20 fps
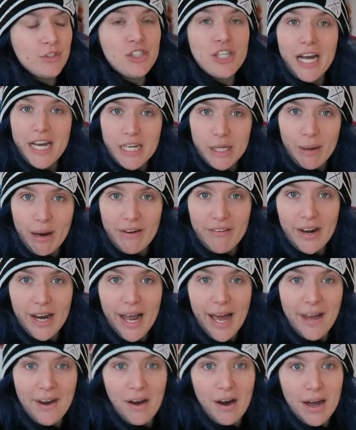
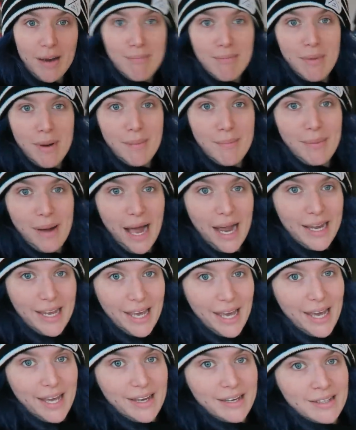January, and I'm
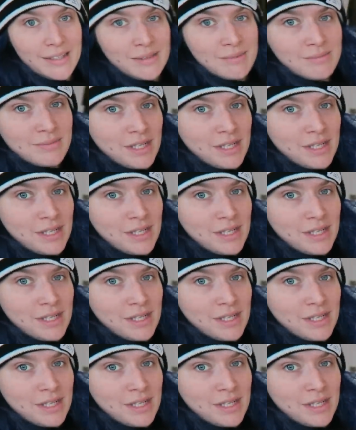packing.